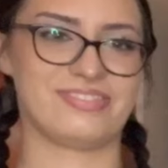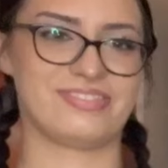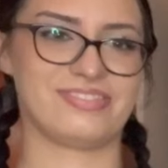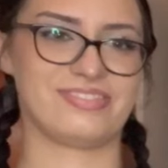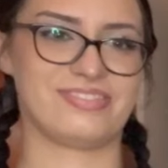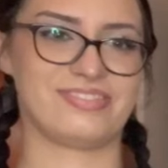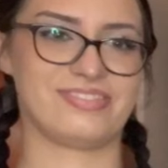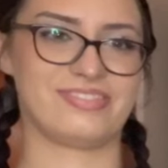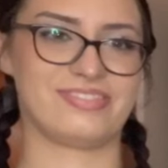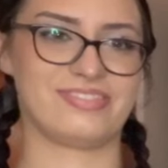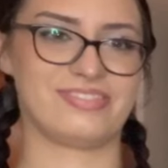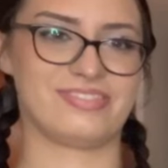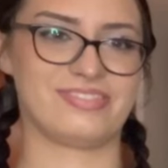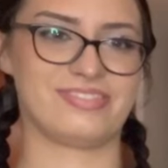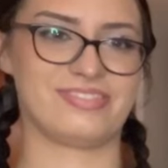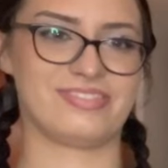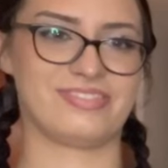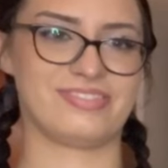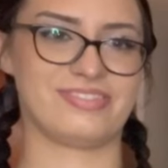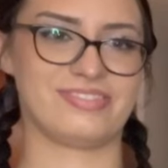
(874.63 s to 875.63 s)

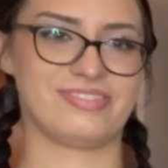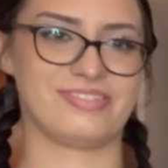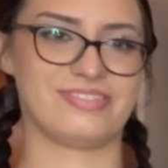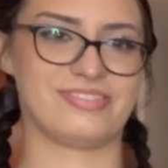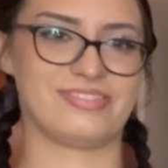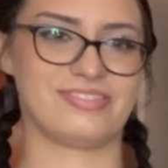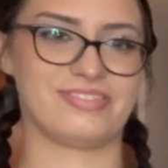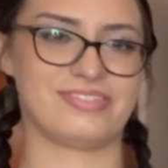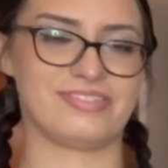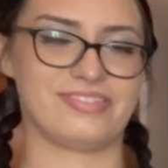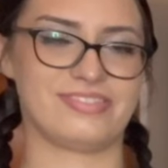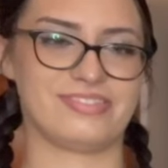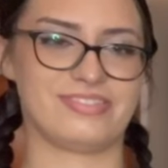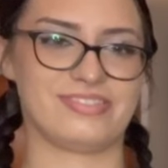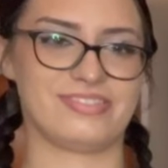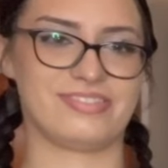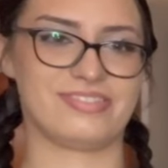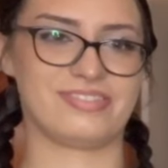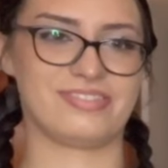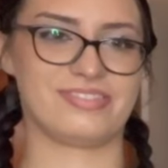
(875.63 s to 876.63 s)

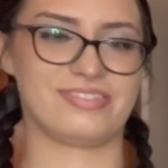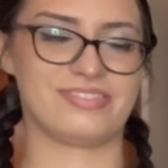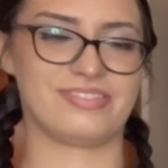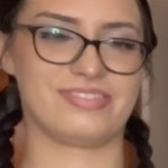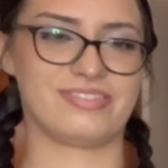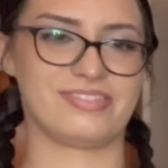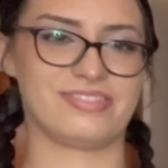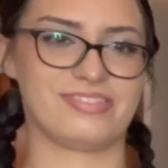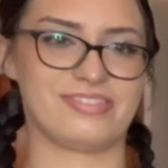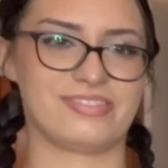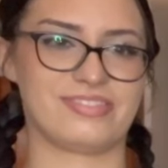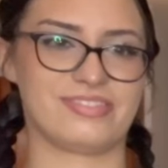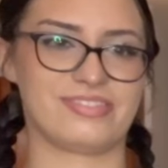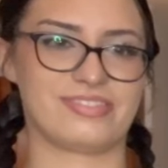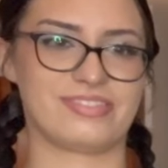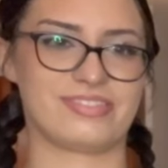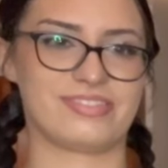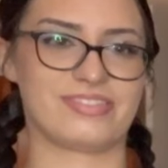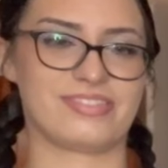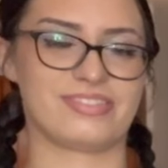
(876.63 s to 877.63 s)

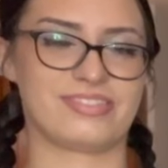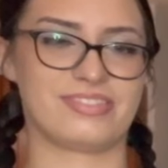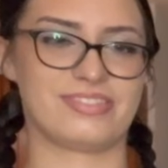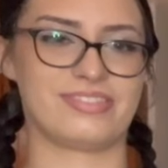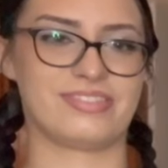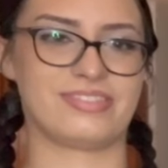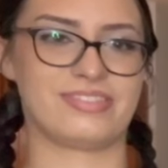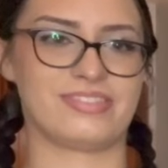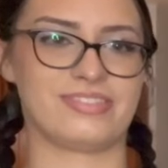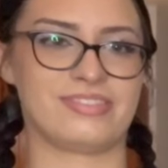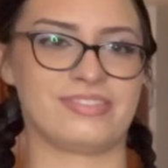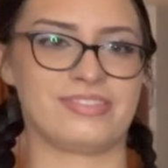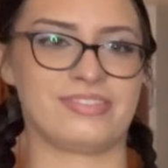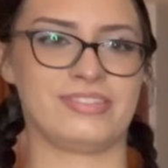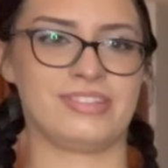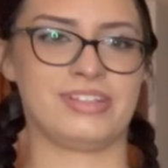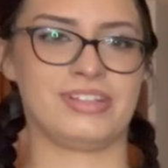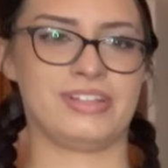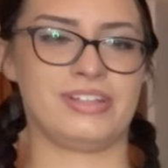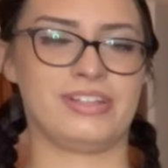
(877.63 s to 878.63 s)

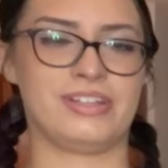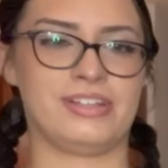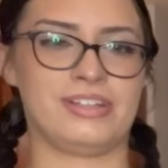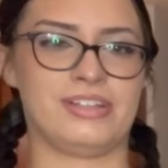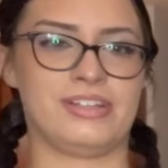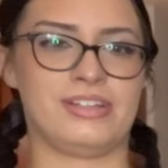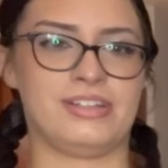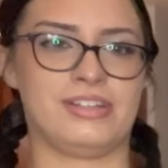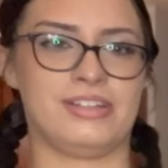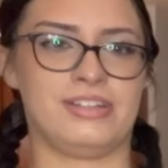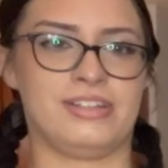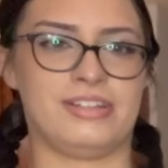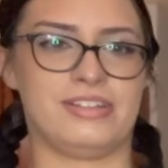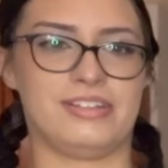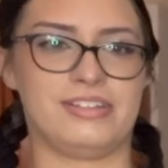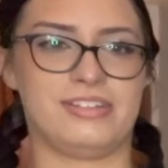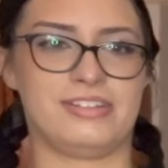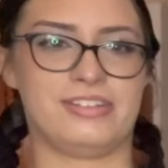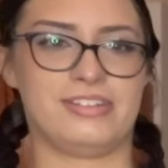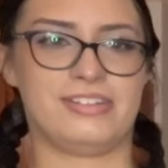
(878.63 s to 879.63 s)

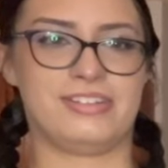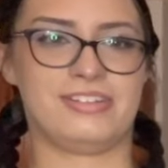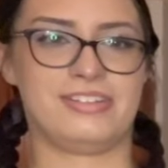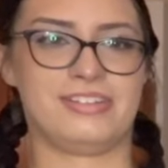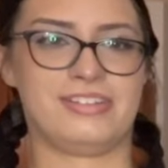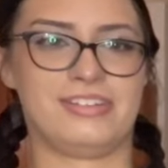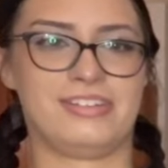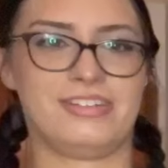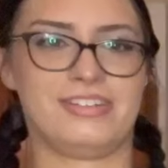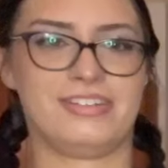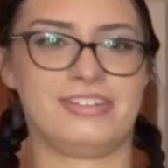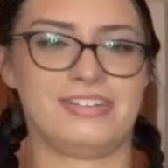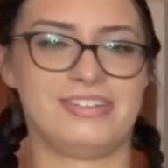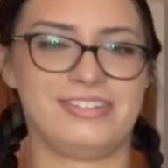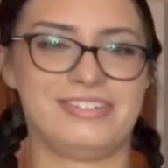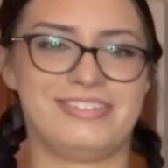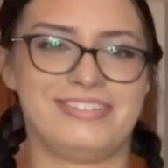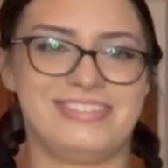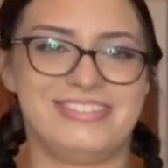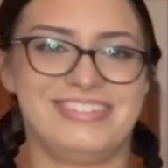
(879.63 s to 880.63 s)

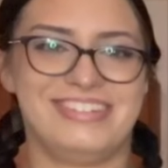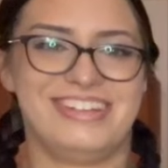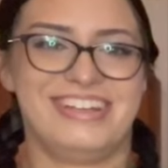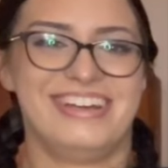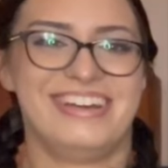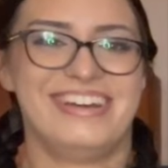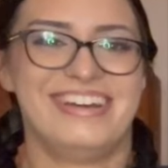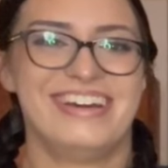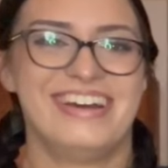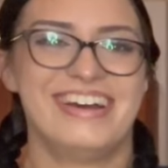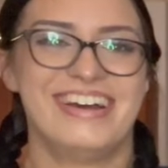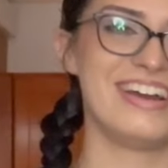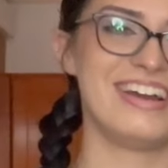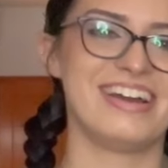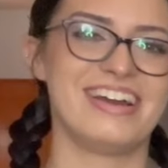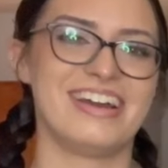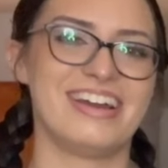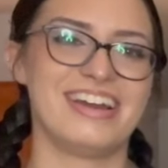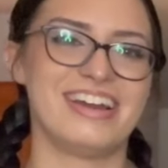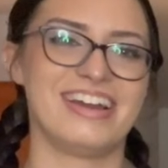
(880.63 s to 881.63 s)

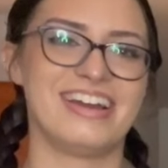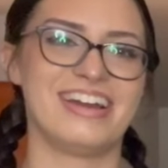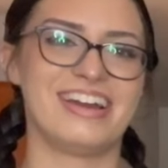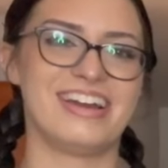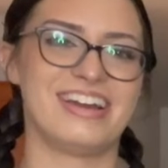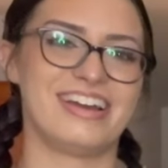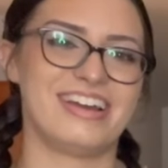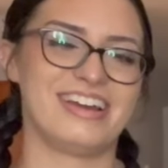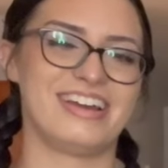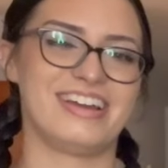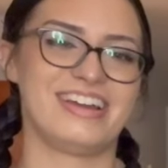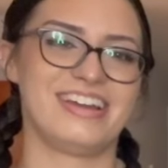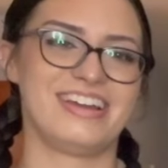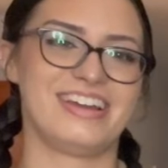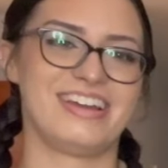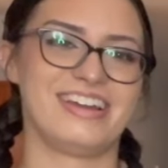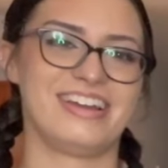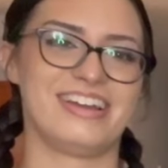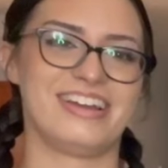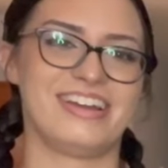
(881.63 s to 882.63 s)
The person shown says nothing.